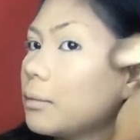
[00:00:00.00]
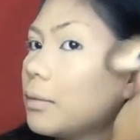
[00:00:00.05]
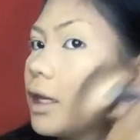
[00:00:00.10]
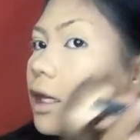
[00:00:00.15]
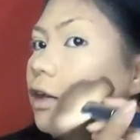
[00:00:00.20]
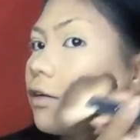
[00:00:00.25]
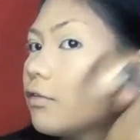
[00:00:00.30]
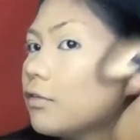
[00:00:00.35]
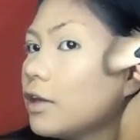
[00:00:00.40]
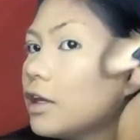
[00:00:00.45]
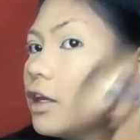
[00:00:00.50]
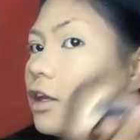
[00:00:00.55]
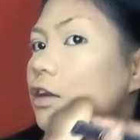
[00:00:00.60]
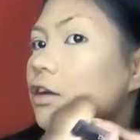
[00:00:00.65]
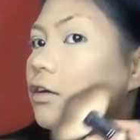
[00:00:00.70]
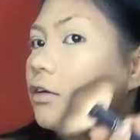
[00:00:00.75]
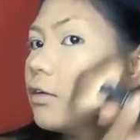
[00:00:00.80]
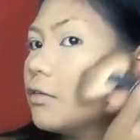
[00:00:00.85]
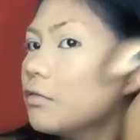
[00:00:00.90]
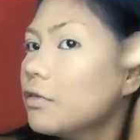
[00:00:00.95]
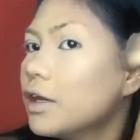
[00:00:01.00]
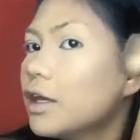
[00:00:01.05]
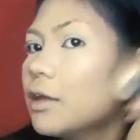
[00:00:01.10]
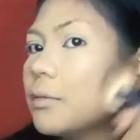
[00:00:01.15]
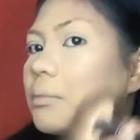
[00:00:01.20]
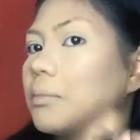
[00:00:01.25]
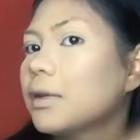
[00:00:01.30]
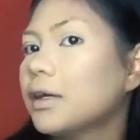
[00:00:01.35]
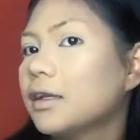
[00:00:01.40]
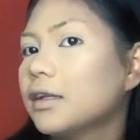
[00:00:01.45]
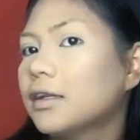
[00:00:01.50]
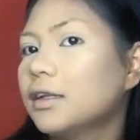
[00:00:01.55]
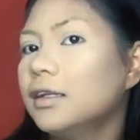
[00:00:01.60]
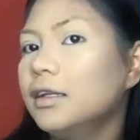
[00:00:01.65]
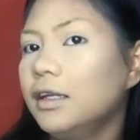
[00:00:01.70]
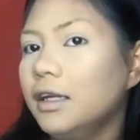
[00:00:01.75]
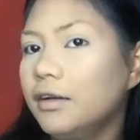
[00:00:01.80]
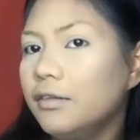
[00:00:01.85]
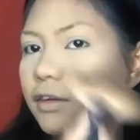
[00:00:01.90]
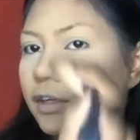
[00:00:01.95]
make a video of it, but it
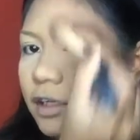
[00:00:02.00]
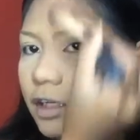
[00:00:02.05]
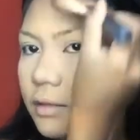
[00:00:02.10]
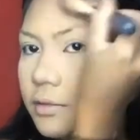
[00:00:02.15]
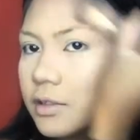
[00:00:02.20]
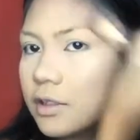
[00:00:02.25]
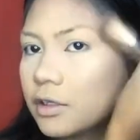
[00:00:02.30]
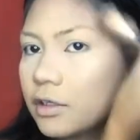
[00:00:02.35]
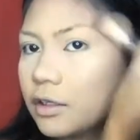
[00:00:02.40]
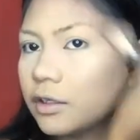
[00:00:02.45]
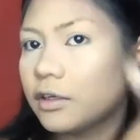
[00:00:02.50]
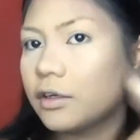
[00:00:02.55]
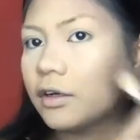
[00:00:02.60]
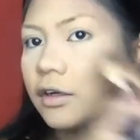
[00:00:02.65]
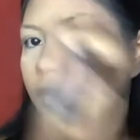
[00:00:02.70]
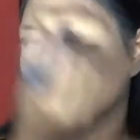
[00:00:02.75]
never comes earlier.